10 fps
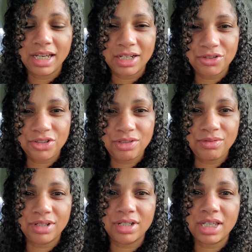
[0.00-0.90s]
energy
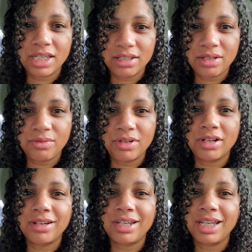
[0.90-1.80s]
work, healing
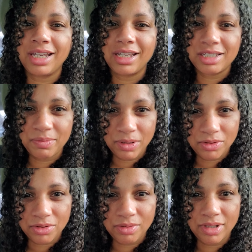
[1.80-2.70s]
work,
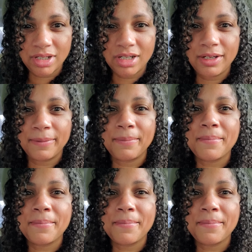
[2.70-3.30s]
spiritual work.